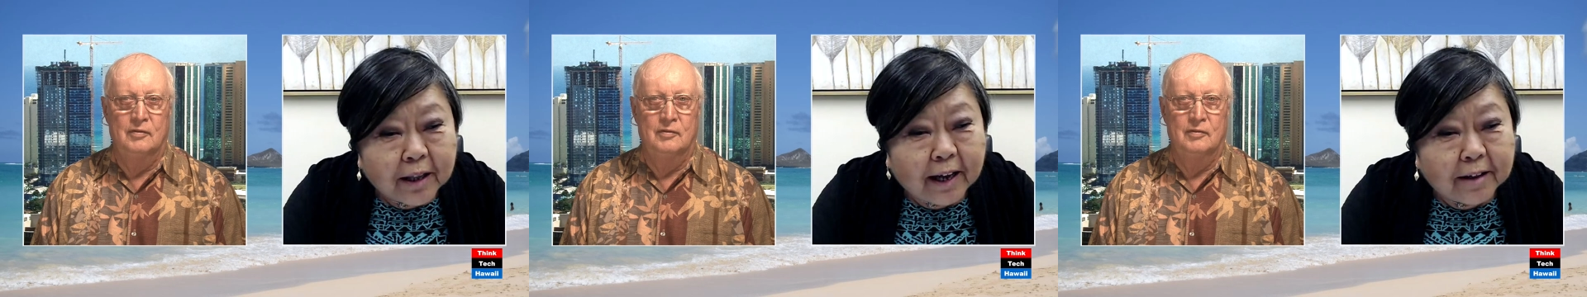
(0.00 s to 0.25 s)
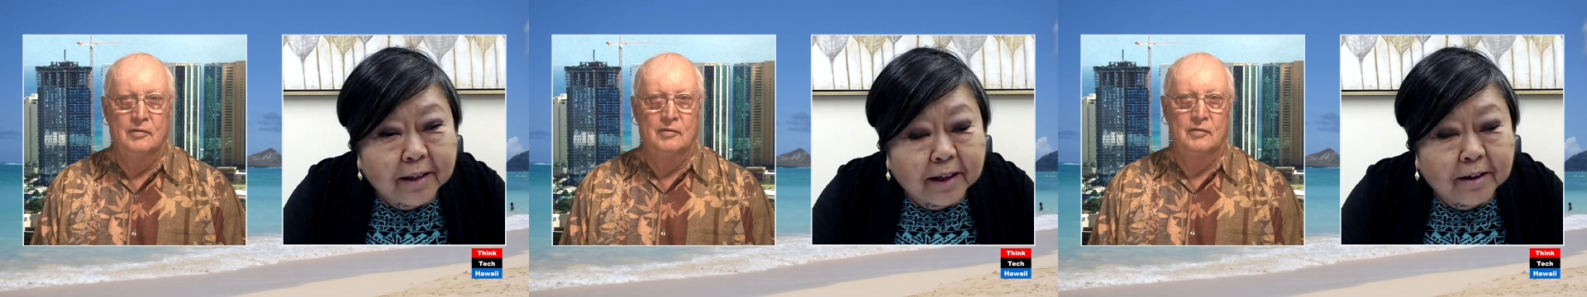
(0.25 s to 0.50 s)

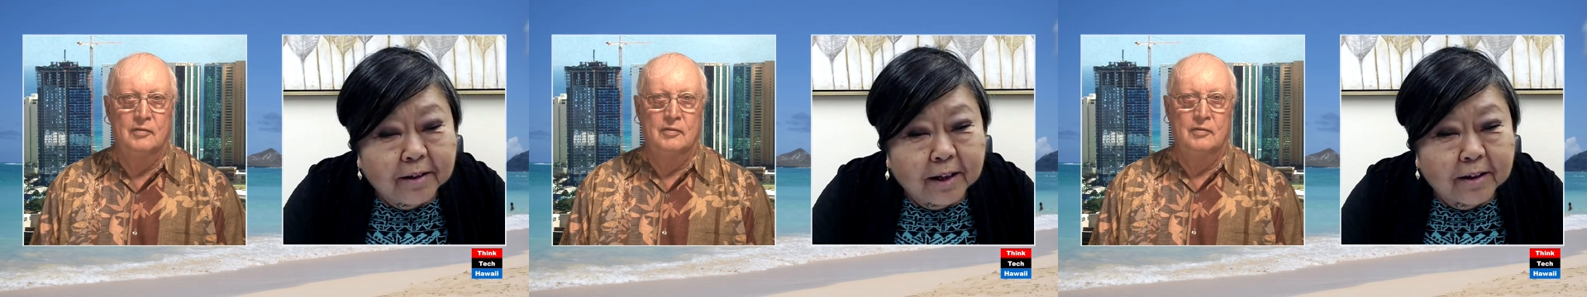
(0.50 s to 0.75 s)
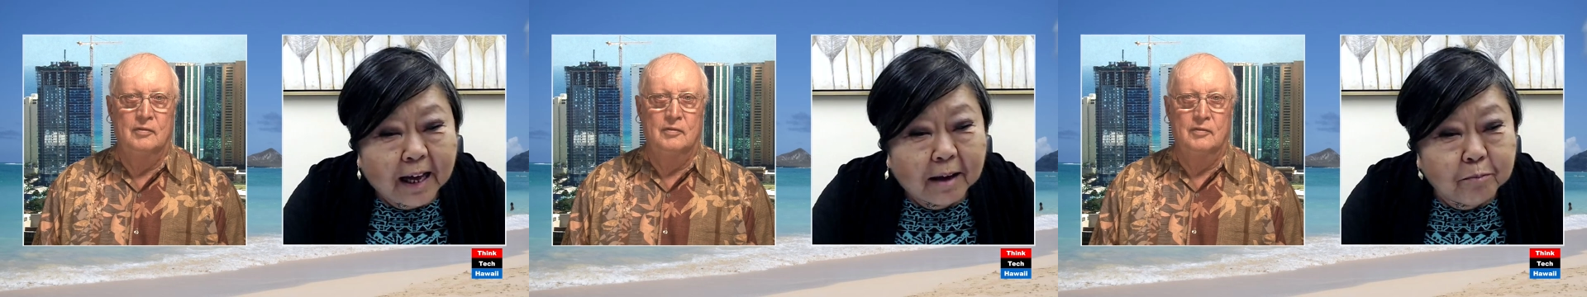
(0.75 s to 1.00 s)
Speaker 1: like the,
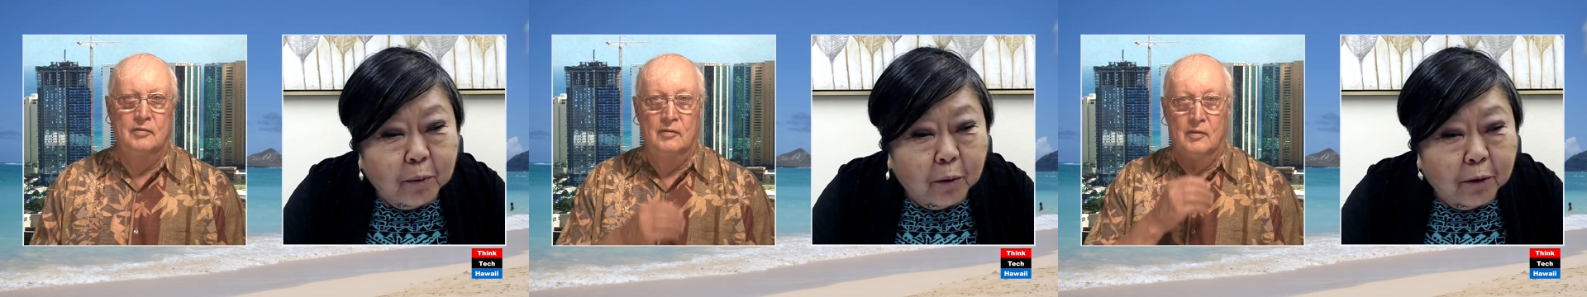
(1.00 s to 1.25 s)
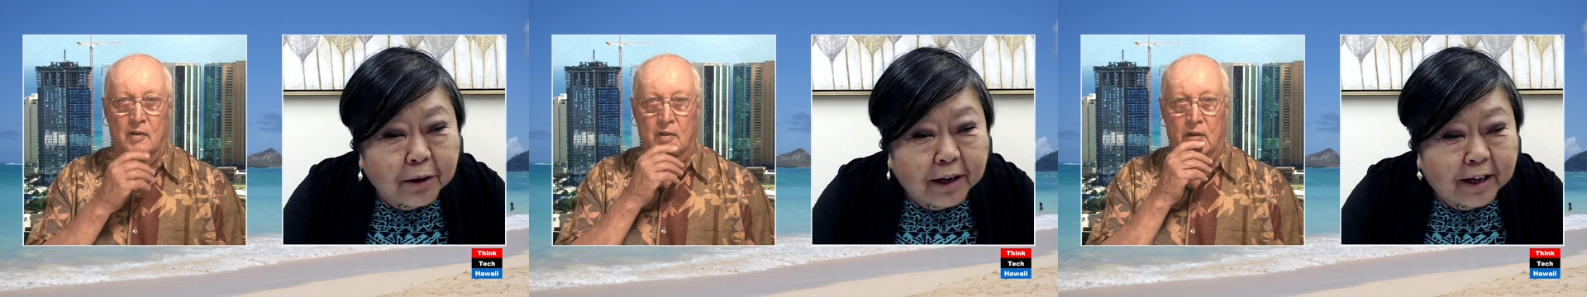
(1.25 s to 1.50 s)
the that
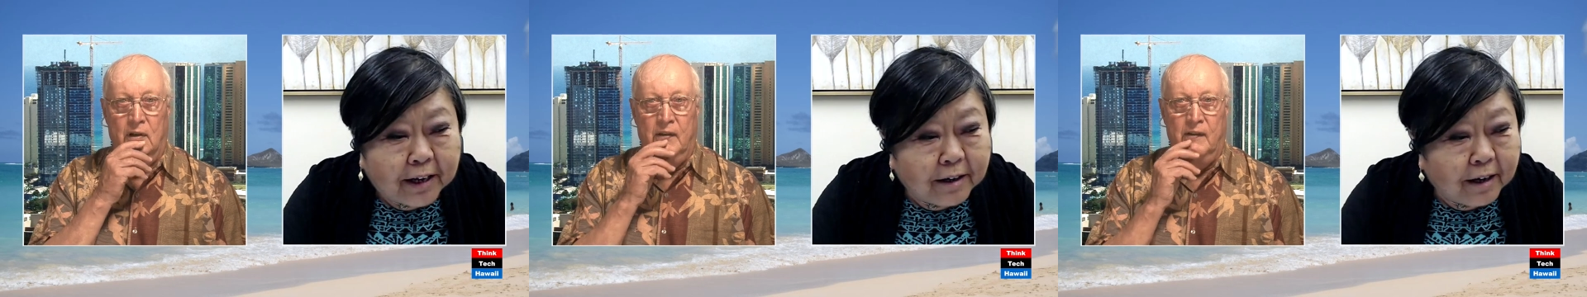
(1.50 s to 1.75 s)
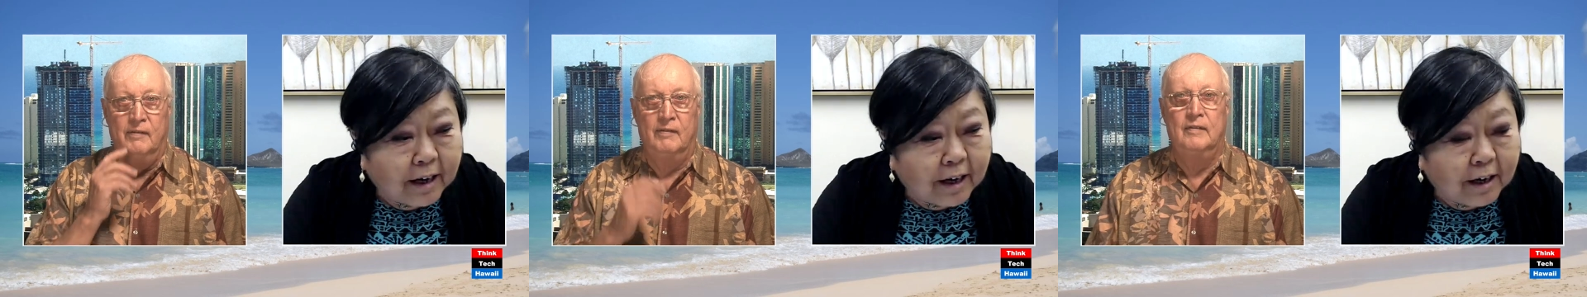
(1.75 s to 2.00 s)
board
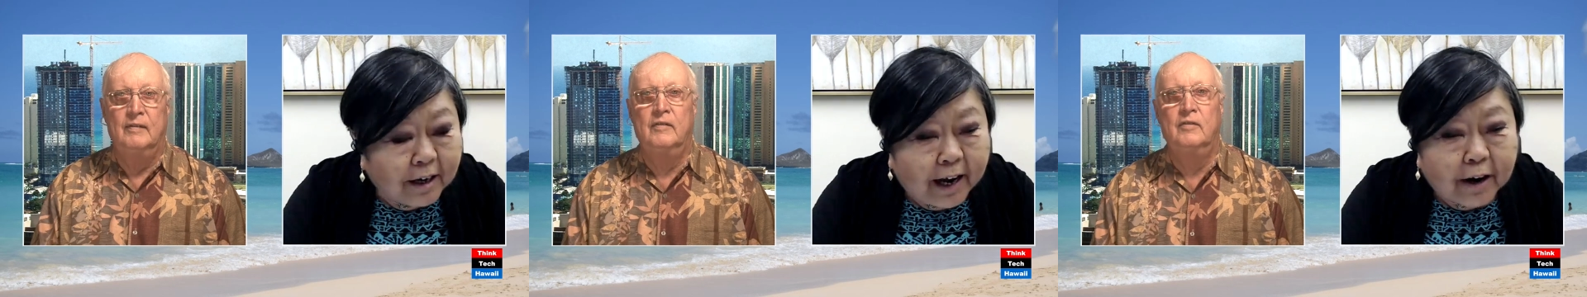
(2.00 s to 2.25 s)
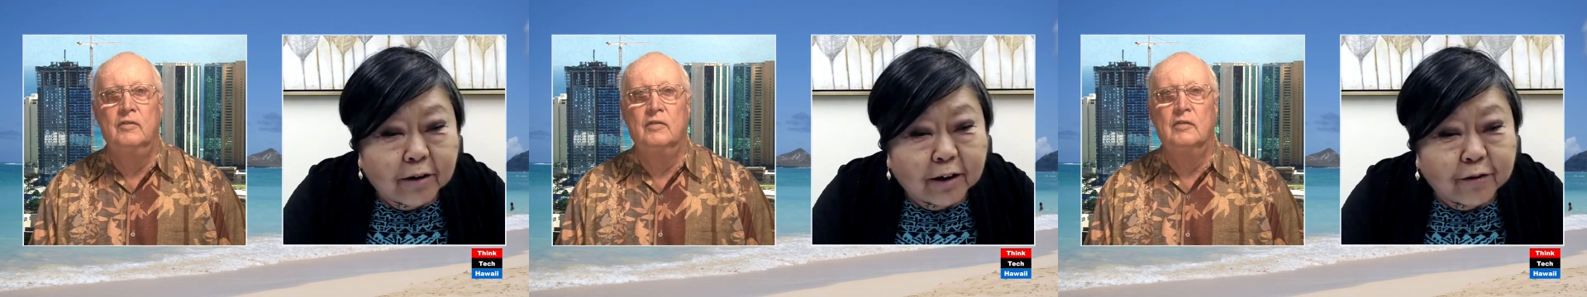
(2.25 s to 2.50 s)
in uh,
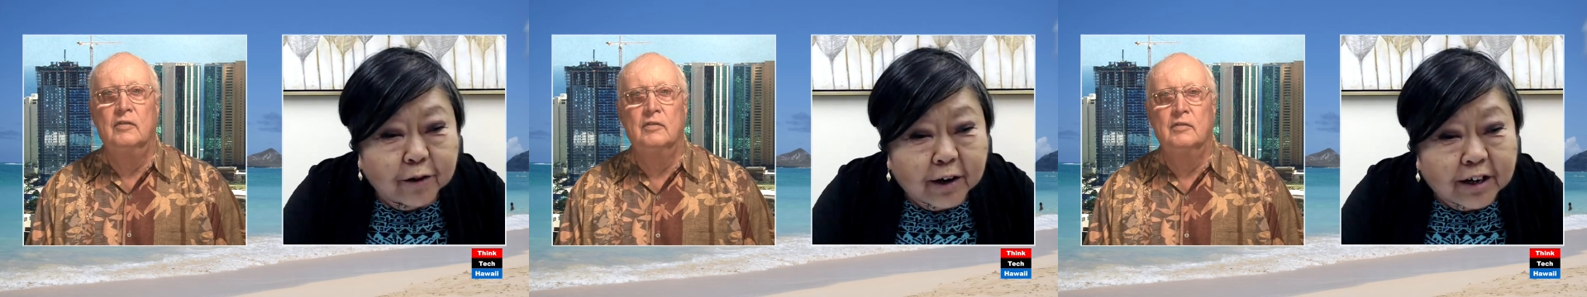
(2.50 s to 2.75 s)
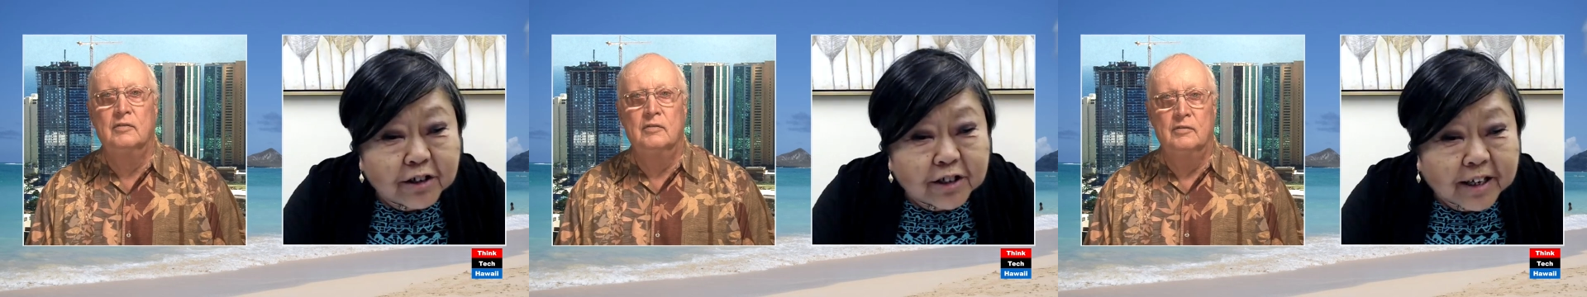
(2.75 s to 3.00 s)
Eric
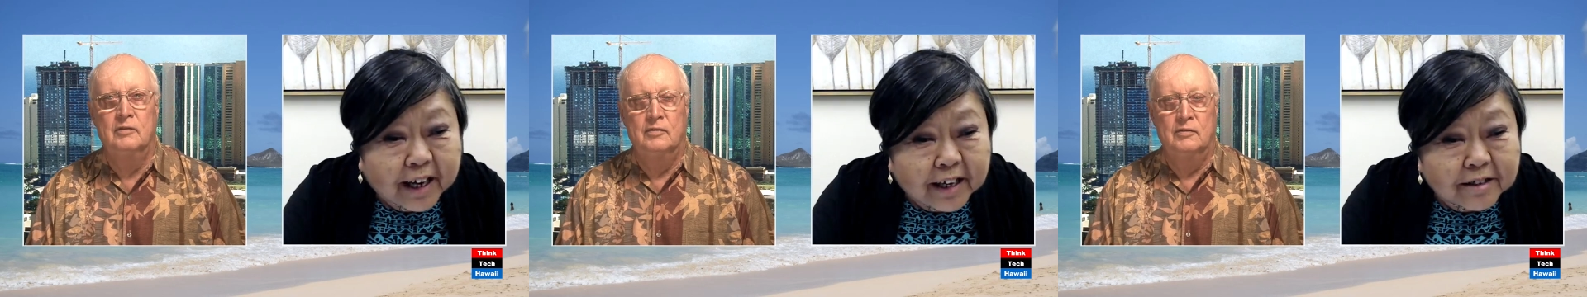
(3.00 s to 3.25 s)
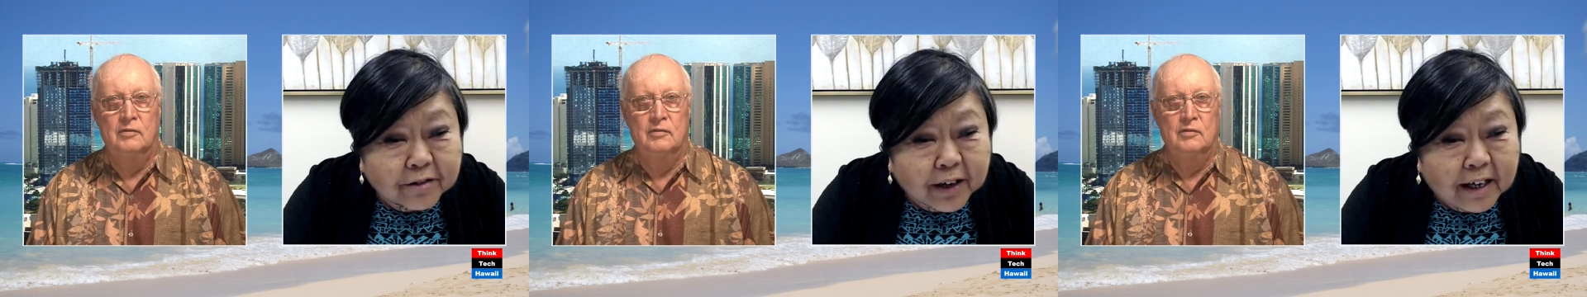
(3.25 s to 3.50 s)
Ferrer's
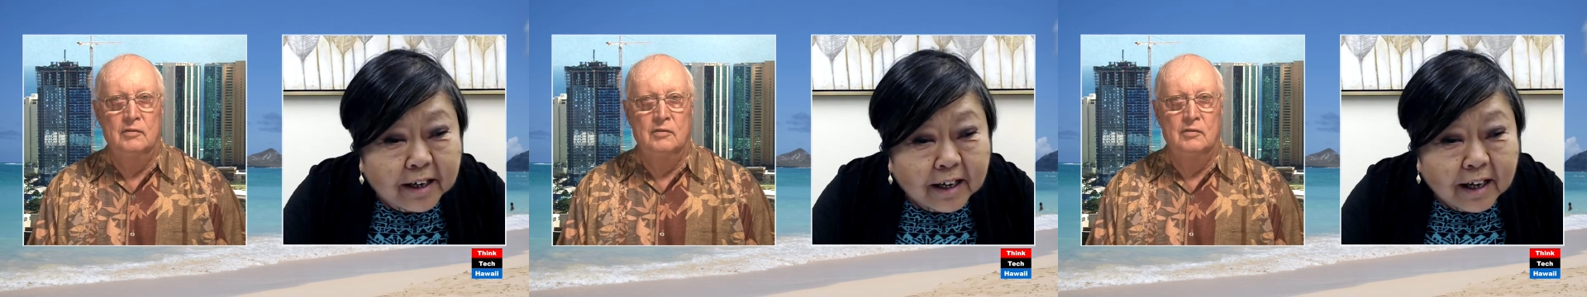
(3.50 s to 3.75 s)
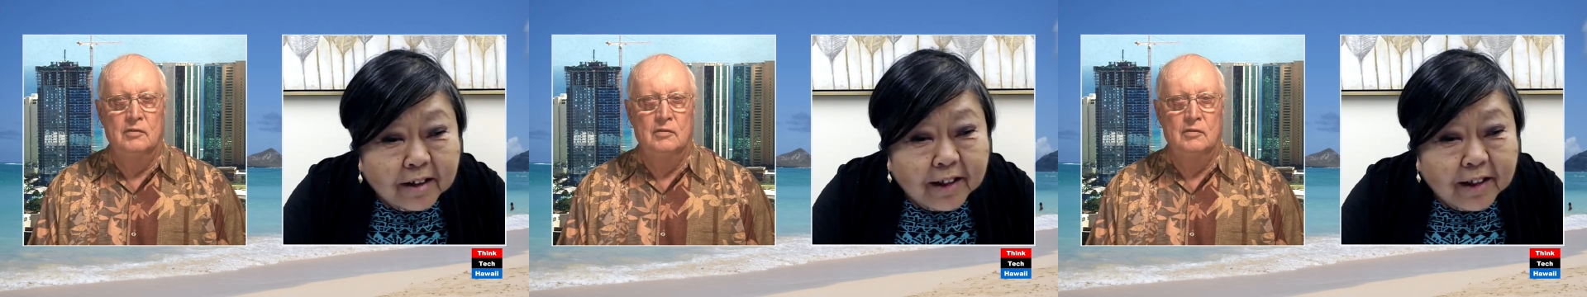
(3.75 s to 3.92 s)
case, right?